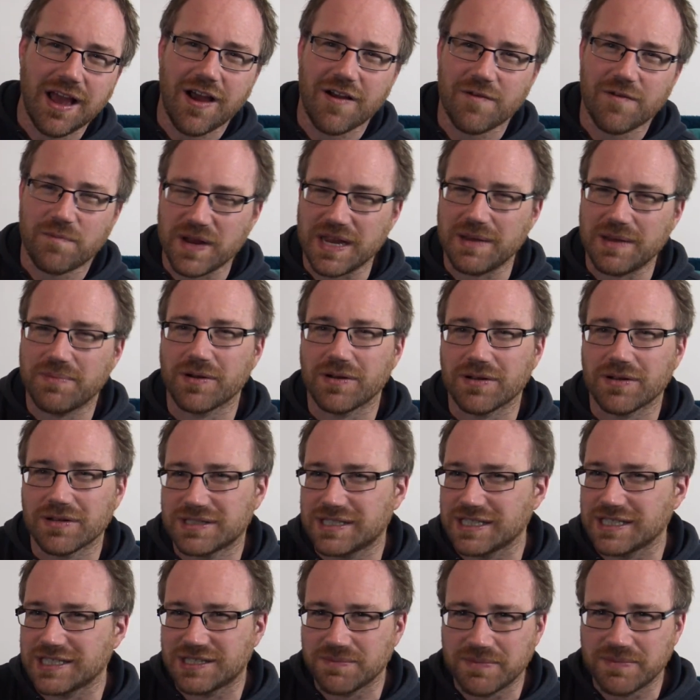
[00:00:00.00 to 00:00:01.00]
of people
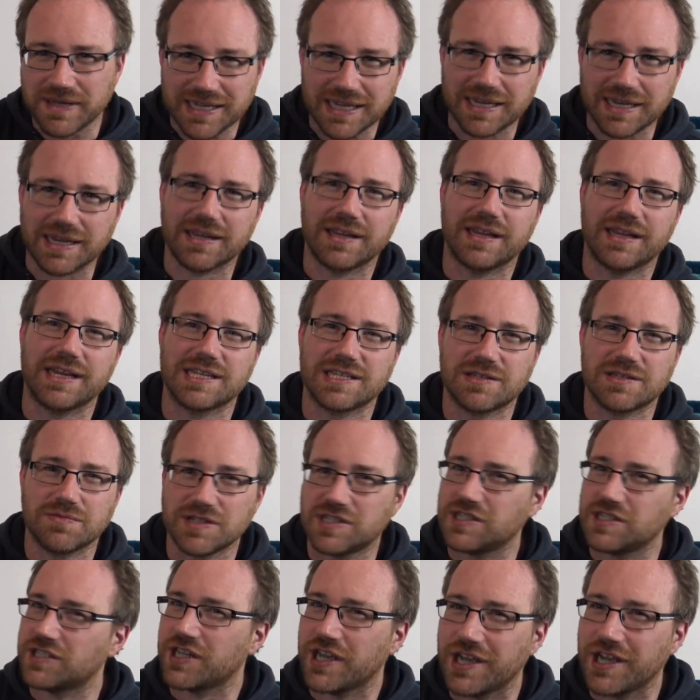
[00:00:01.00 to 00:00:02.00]
since the beginning of this,
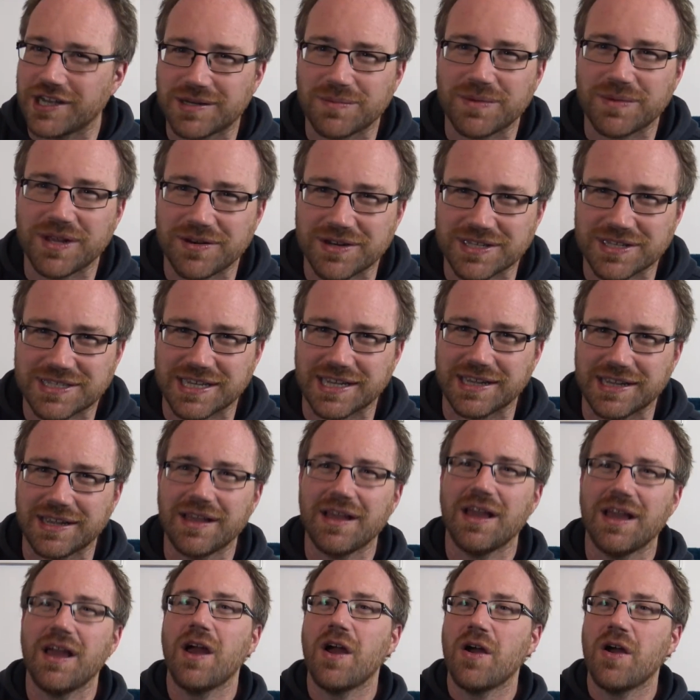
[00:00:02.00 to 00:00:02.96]
which is herd immunity,